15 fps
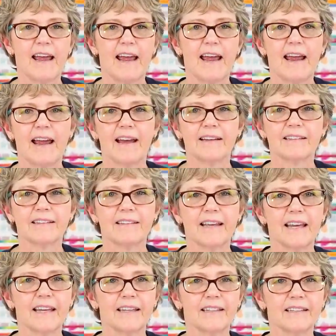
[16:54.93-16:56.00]
and
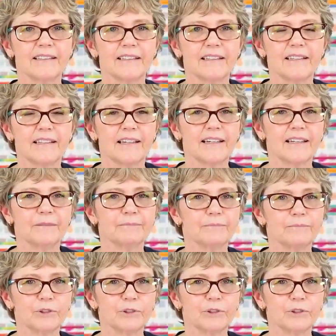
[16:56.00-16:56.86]
they um,